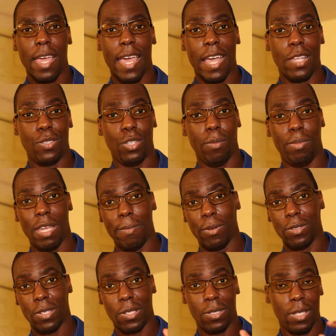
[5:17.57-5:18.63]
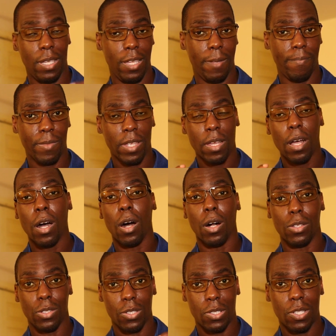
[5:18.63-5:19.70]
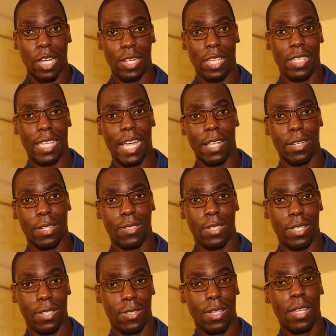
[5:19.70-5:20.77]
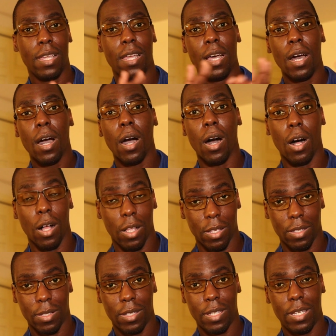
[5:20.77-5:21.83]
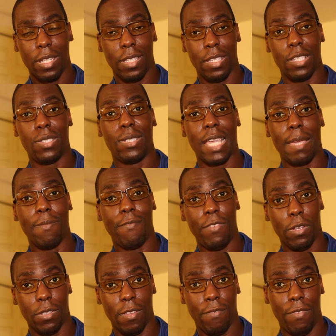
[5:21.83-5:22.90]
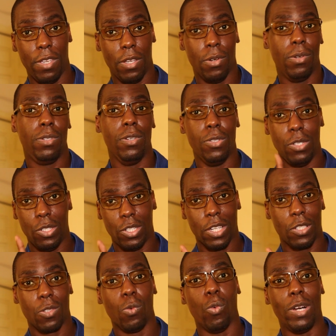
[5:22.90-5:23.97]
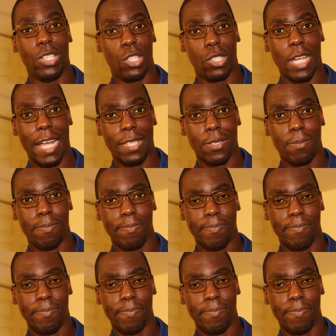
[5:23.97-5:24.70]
as you'll be able to see all those tiny galaxies all in the same field of view using just one shot.